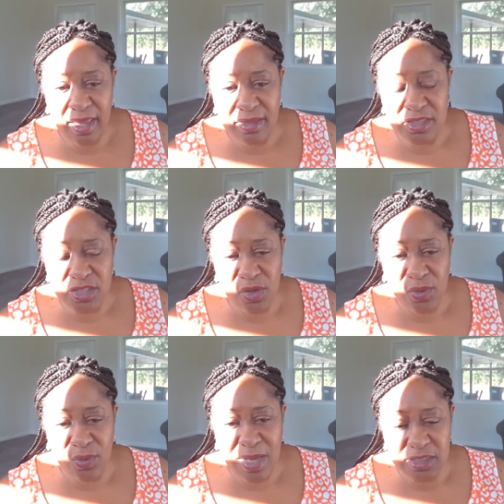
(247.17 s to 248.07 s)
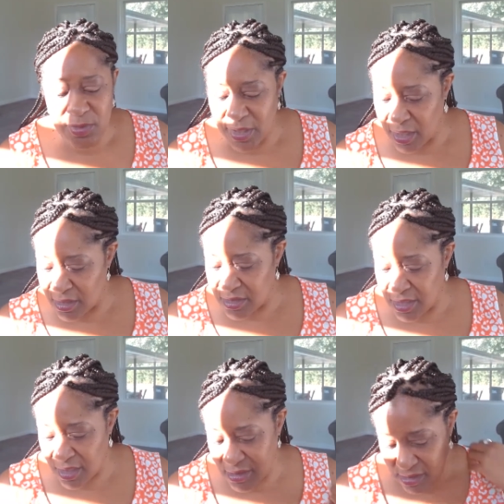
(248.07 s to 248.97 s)
And so I just want to get into
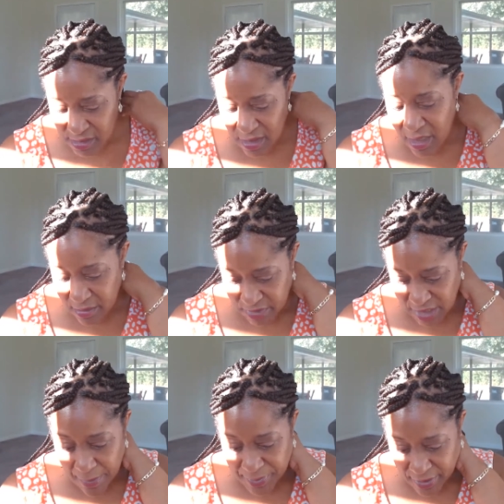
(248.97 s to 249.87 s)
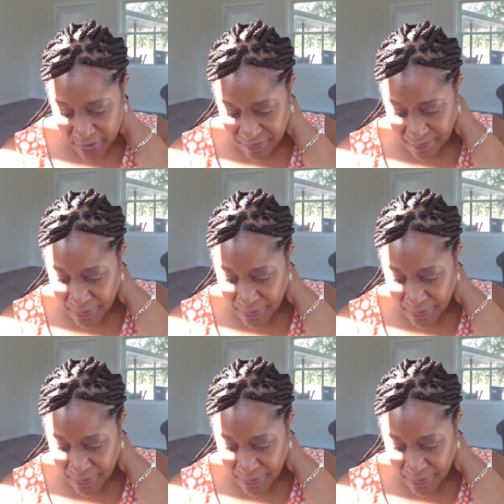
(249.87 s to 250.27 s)
today's topic.